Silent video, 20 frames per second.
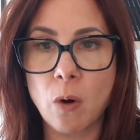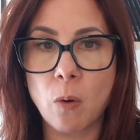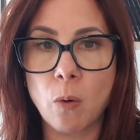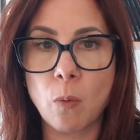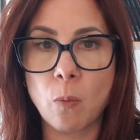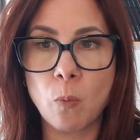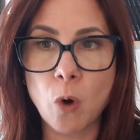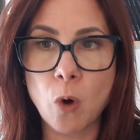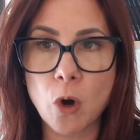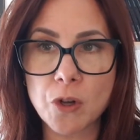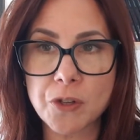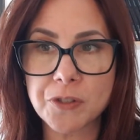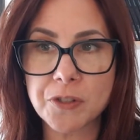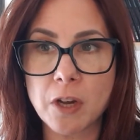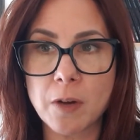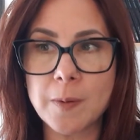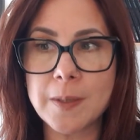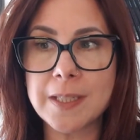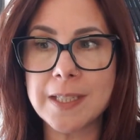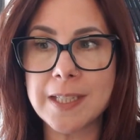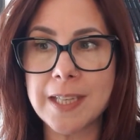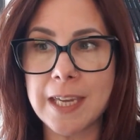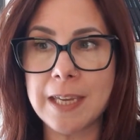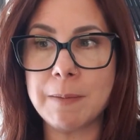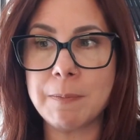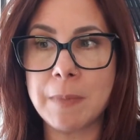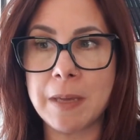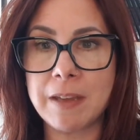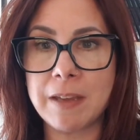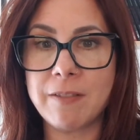What's going to
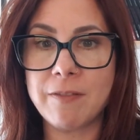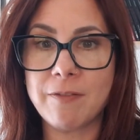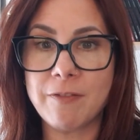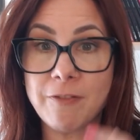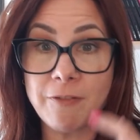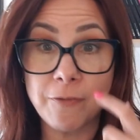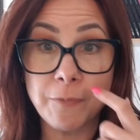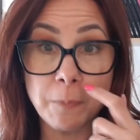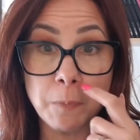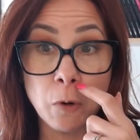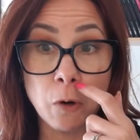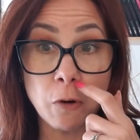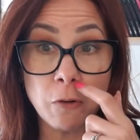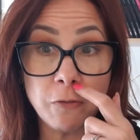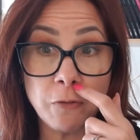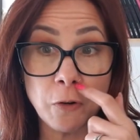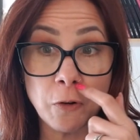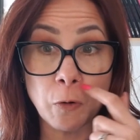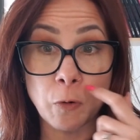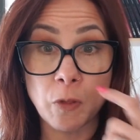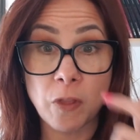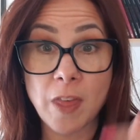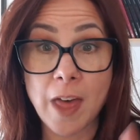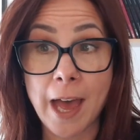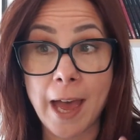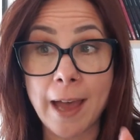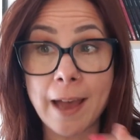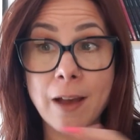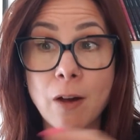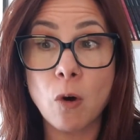keep me more full,
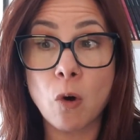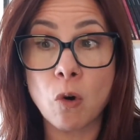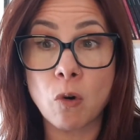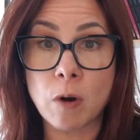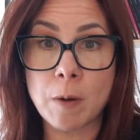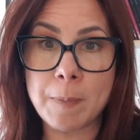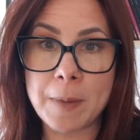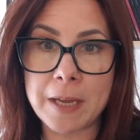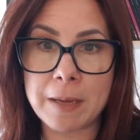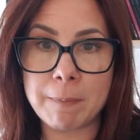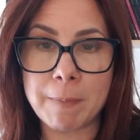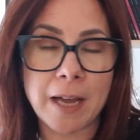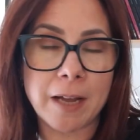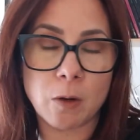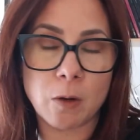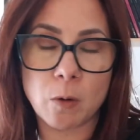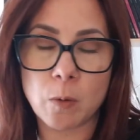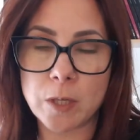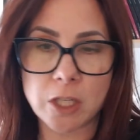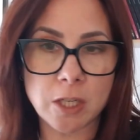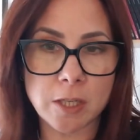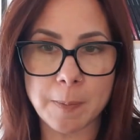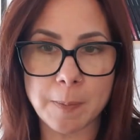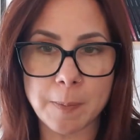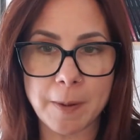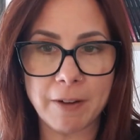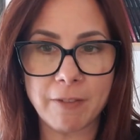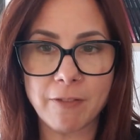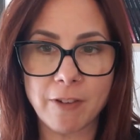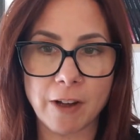that or a Big Mac, which is
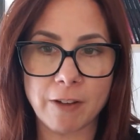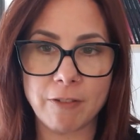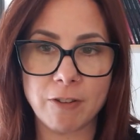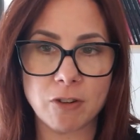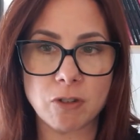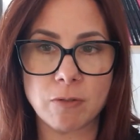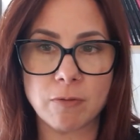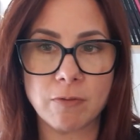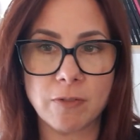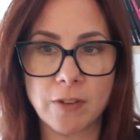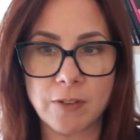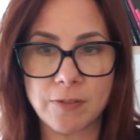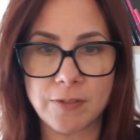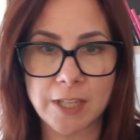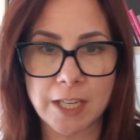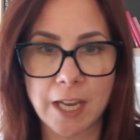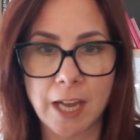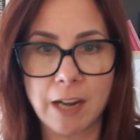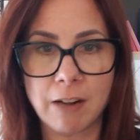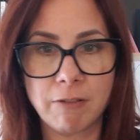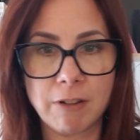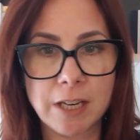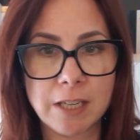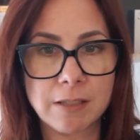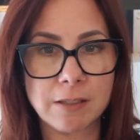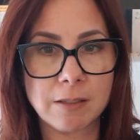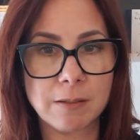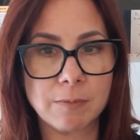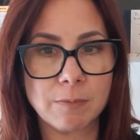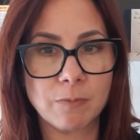about 550
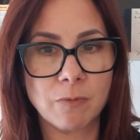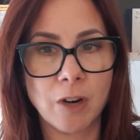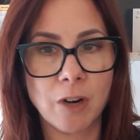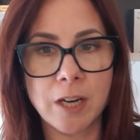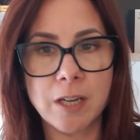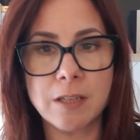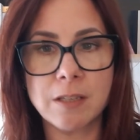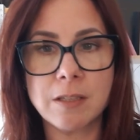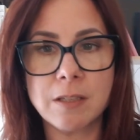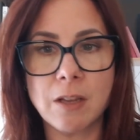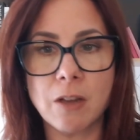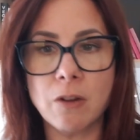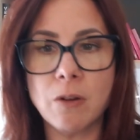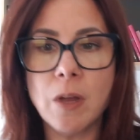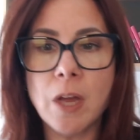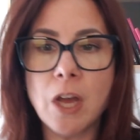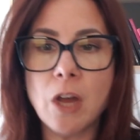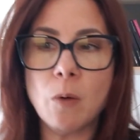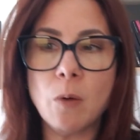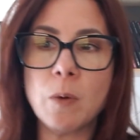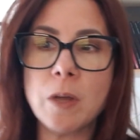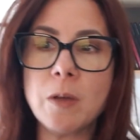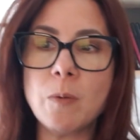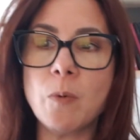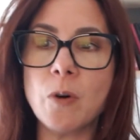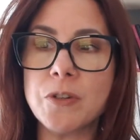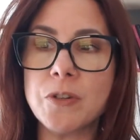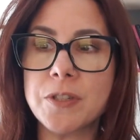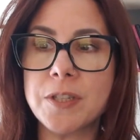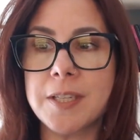calories, right? So we
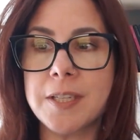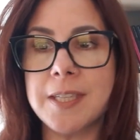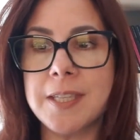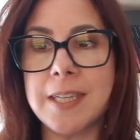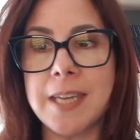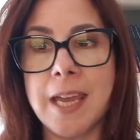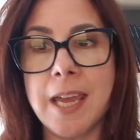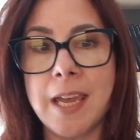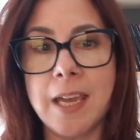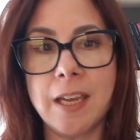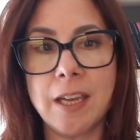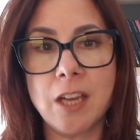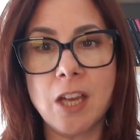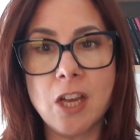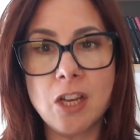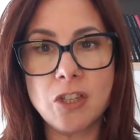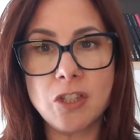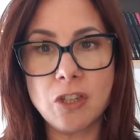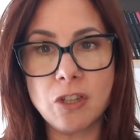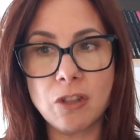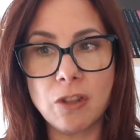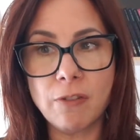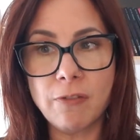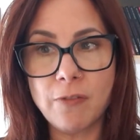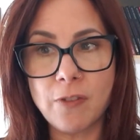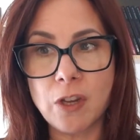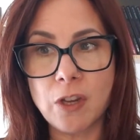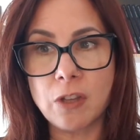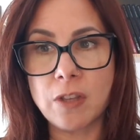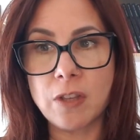want to stick to the
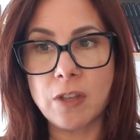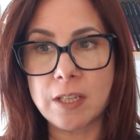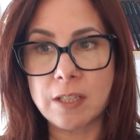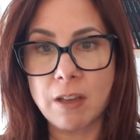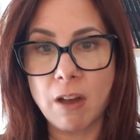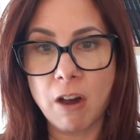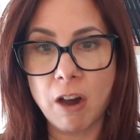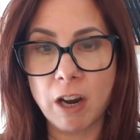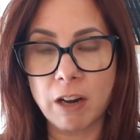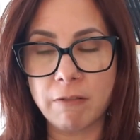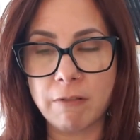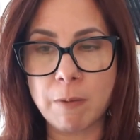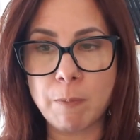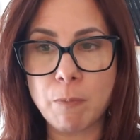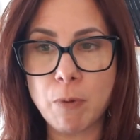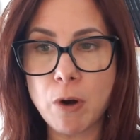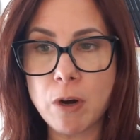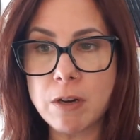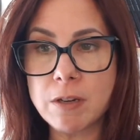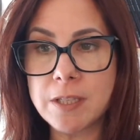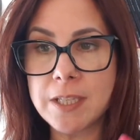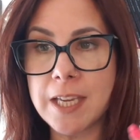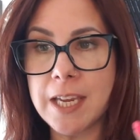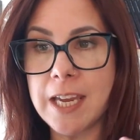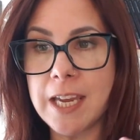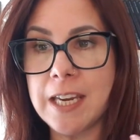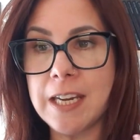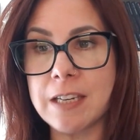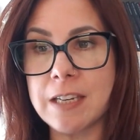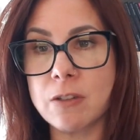food that is higher in
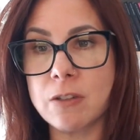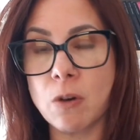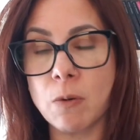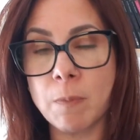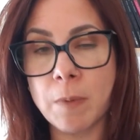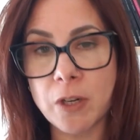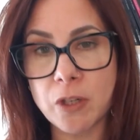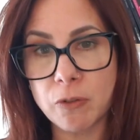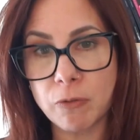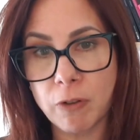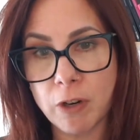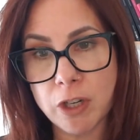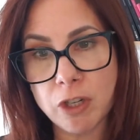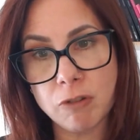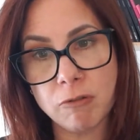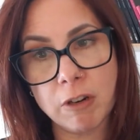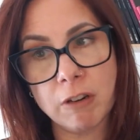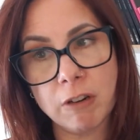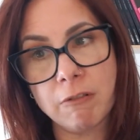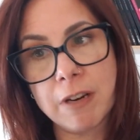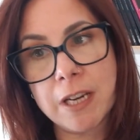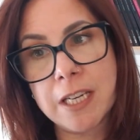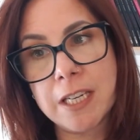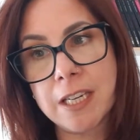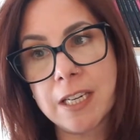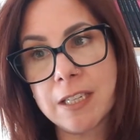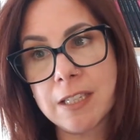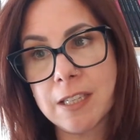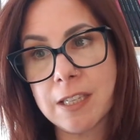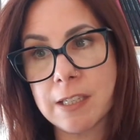protein. It's got much fresher
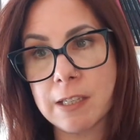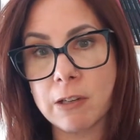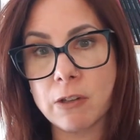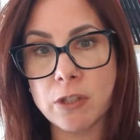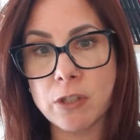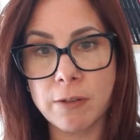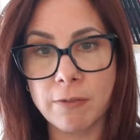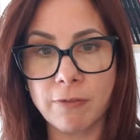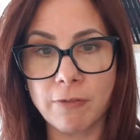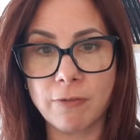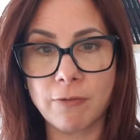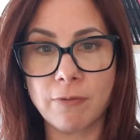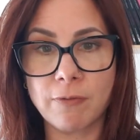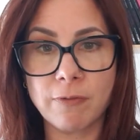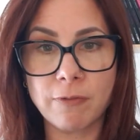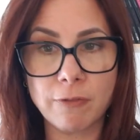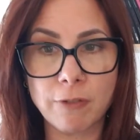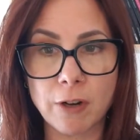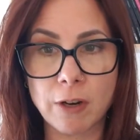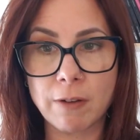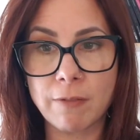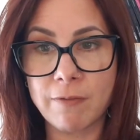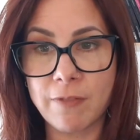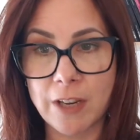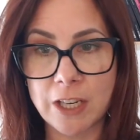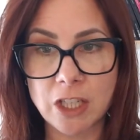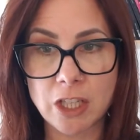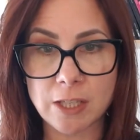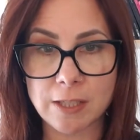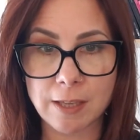ingredients. There's lots of fruit and
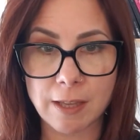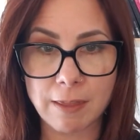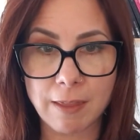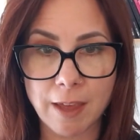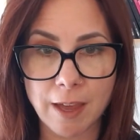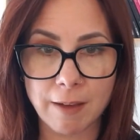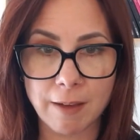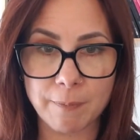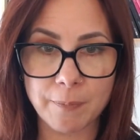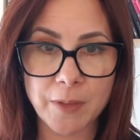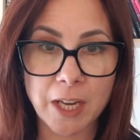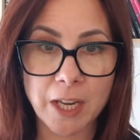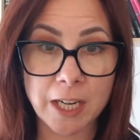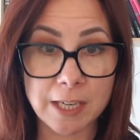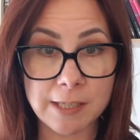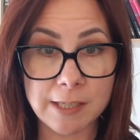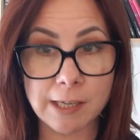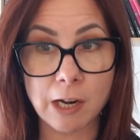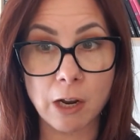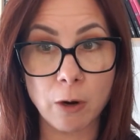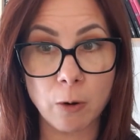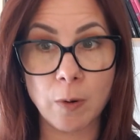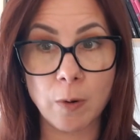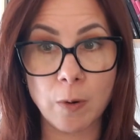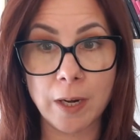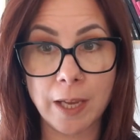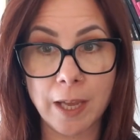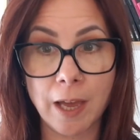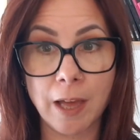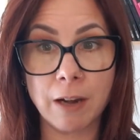veggies in there, and is lower
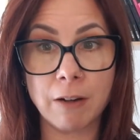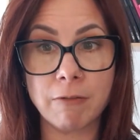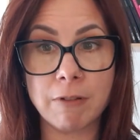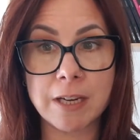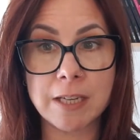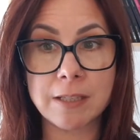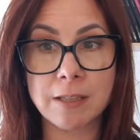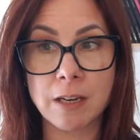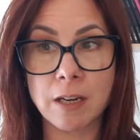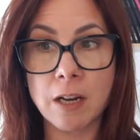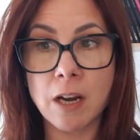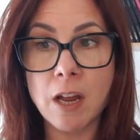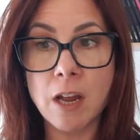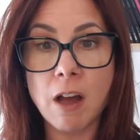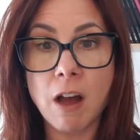in calories and